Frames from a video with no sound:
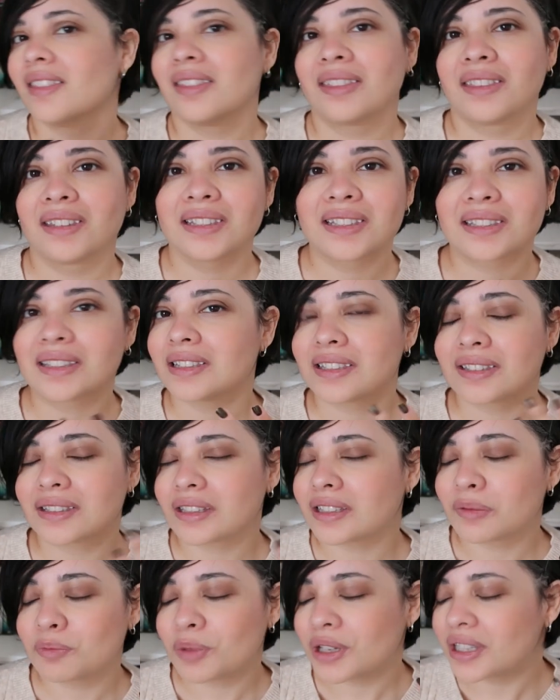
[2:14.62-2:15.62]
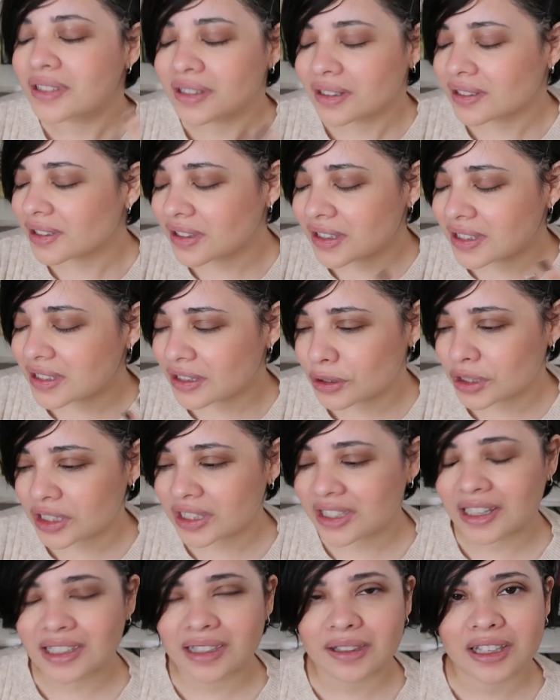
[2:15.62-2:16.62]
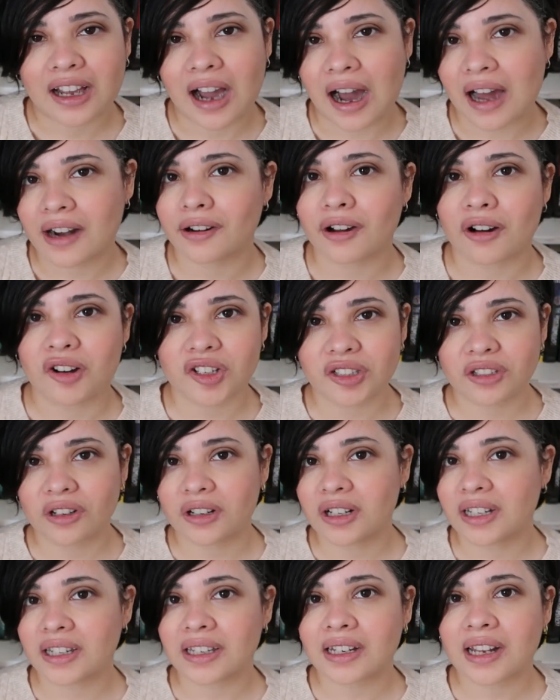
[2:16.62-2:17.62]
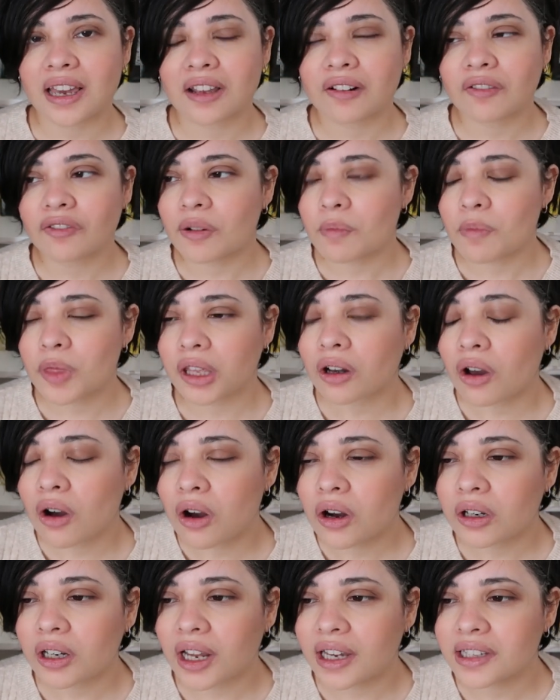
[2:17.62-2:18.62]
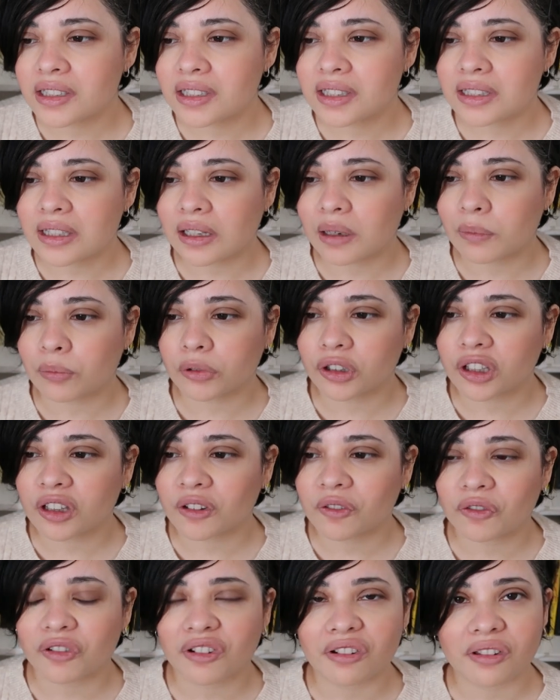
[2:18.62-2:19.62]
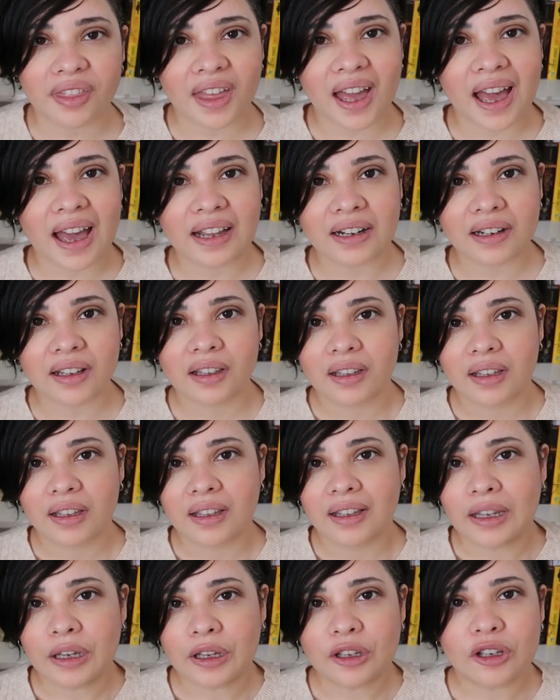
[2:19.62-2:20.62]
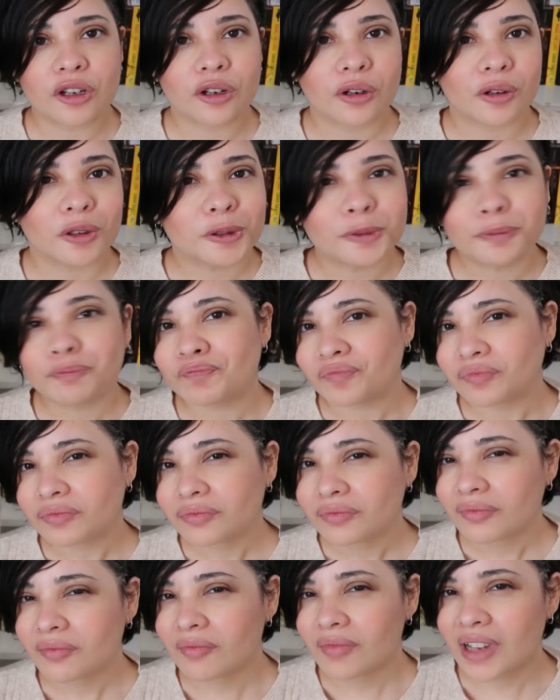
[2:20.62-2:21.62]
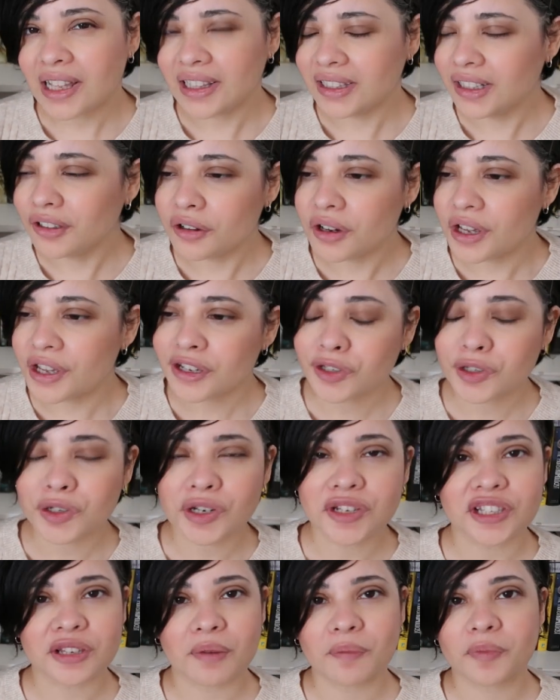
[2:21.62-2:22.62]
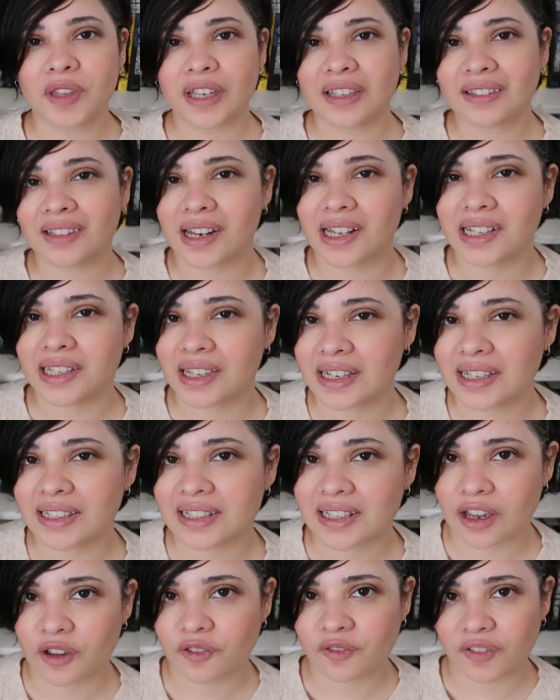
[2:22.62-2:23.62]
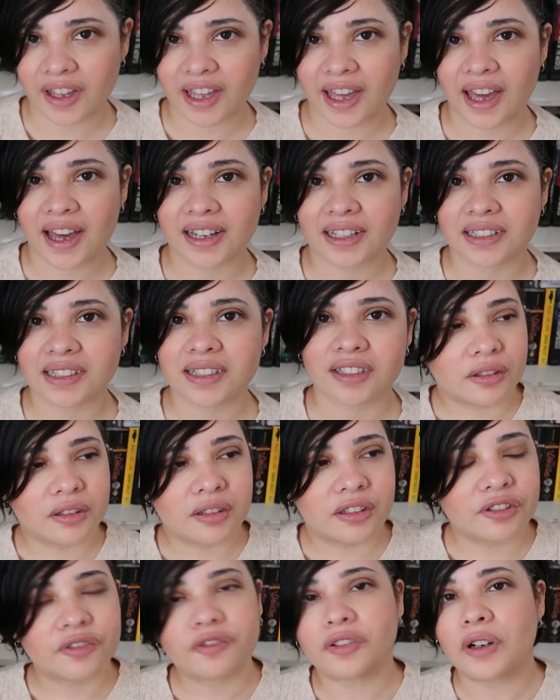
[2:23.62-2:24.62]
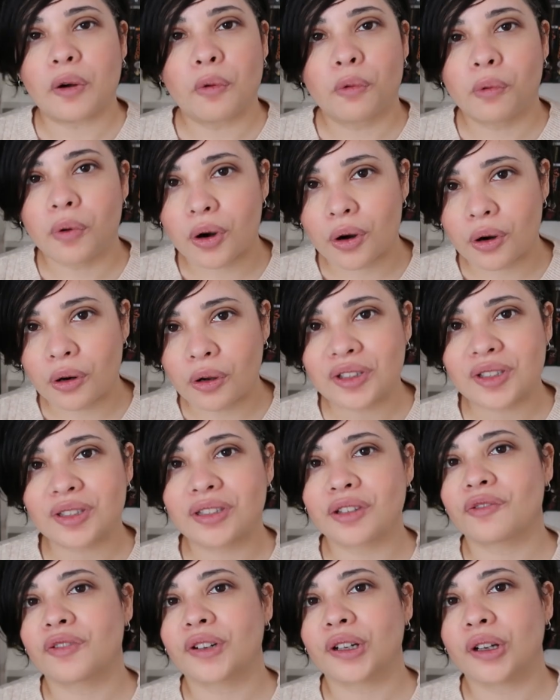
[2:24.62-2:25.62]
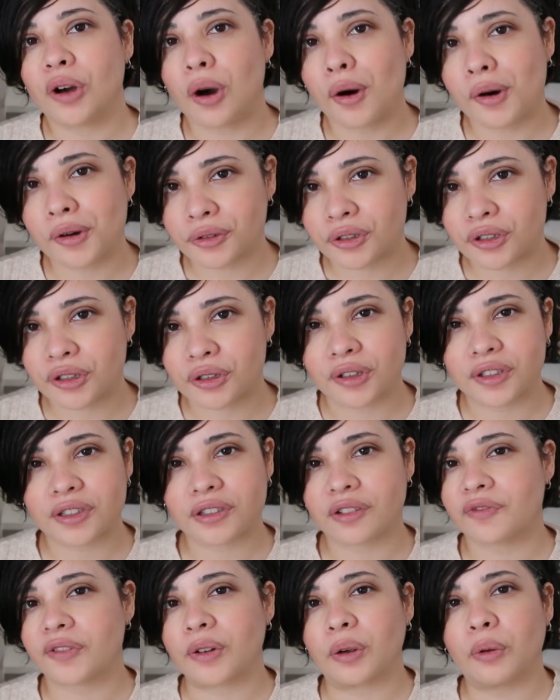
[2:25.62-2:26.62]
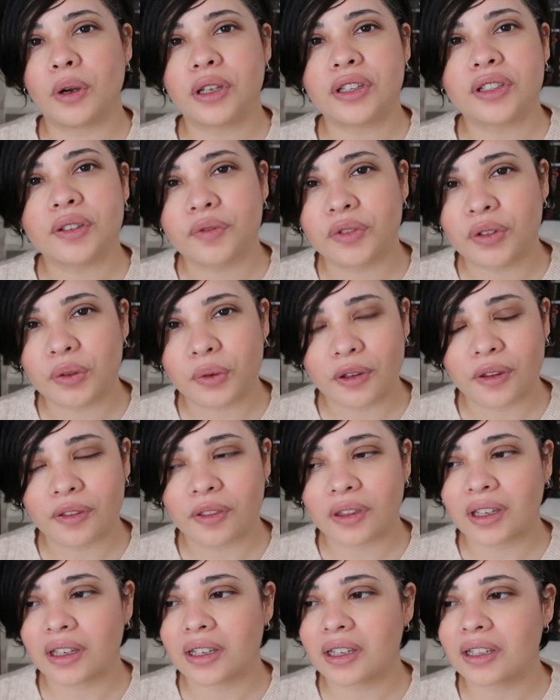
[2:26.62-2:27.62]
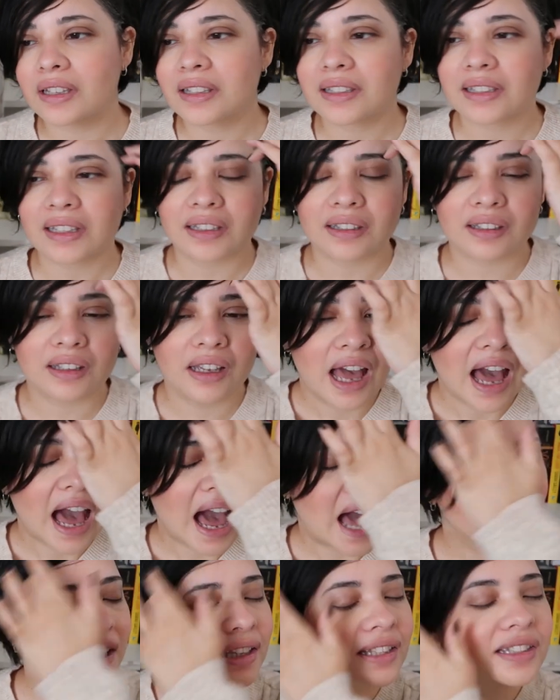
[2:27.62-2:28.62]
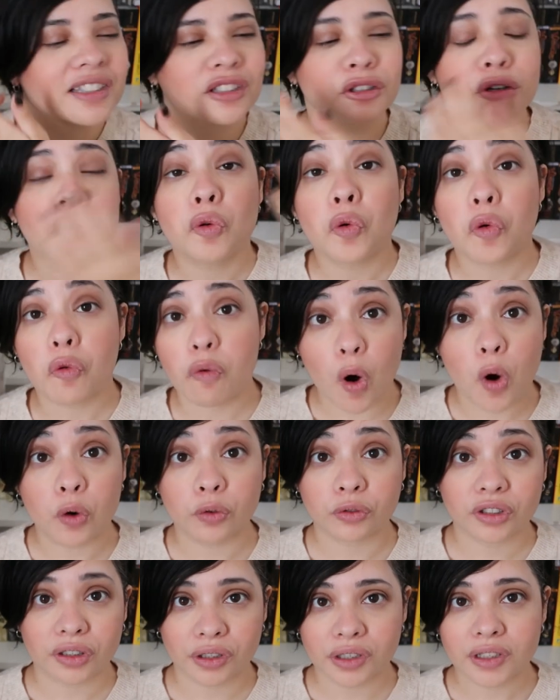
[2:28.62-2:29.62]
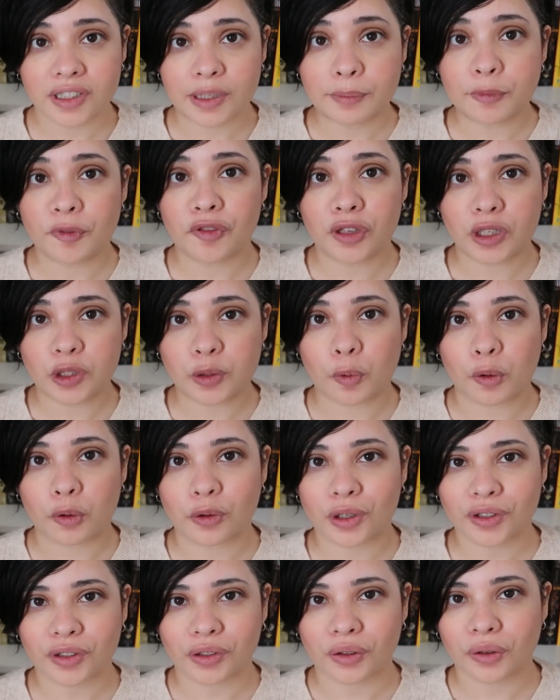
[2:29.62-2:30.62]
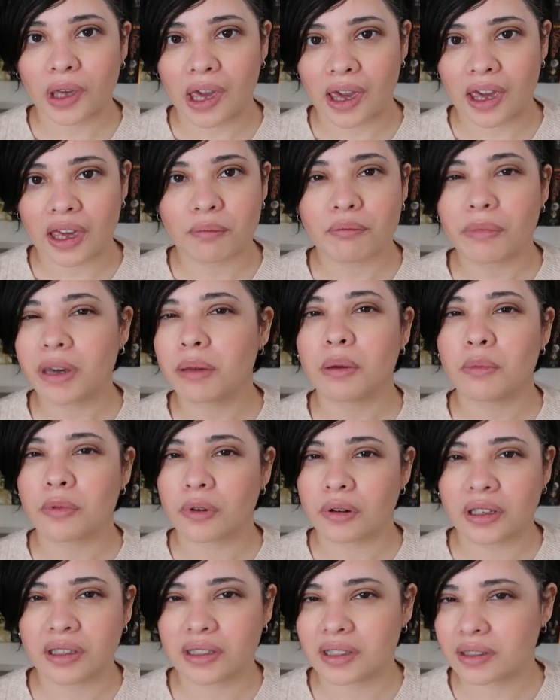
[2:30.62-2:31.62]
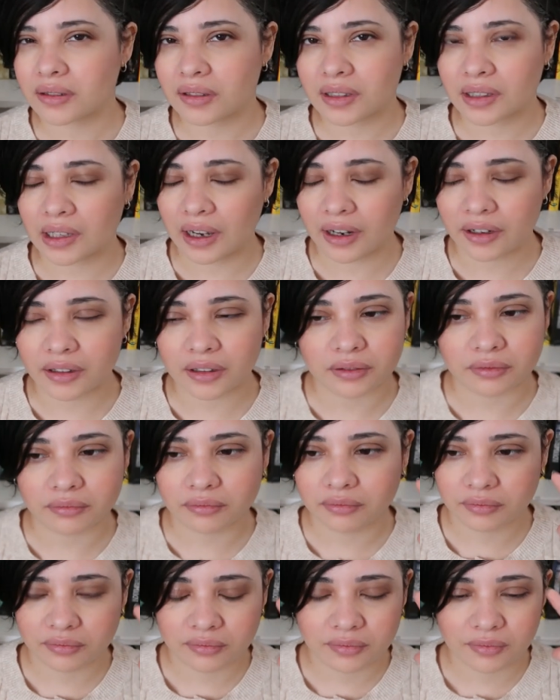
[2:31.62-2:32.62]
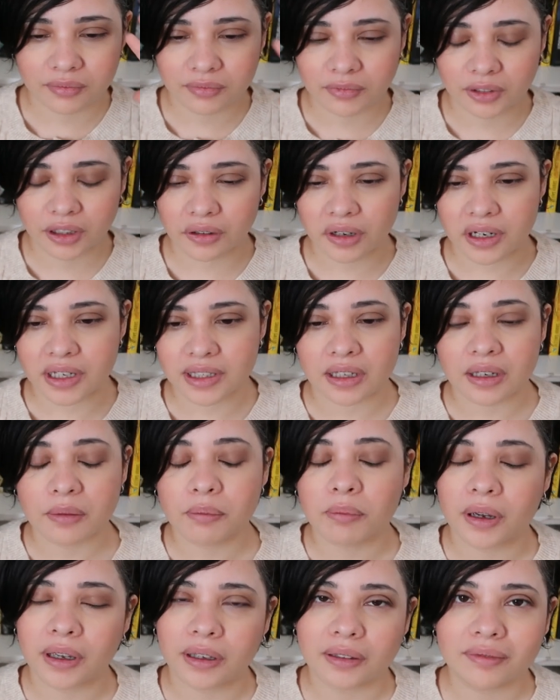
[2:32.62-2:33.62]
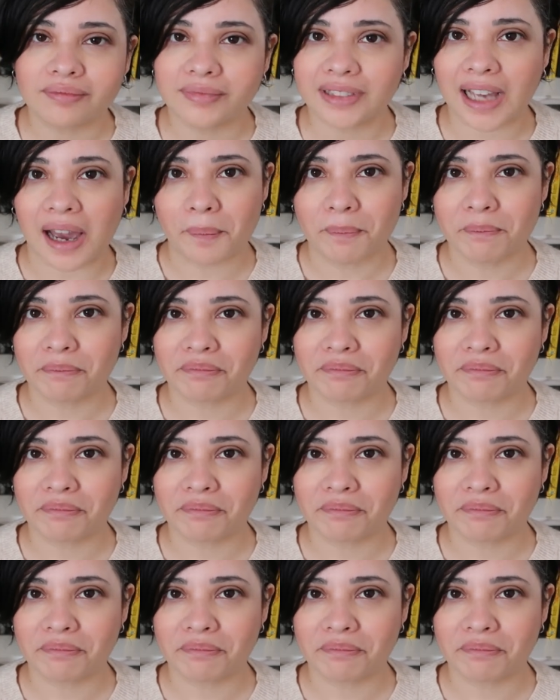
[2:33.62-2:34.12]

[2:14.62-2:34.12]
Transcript: this is just basically the series that got it all started. And from then on, I just kept looking for that, you know, little extra something that I think sci-fi adds. Different worlds, different cultures, different ways of doing things, and I can still quote some of these books, okay? My memory is kind of crazy, but yeah.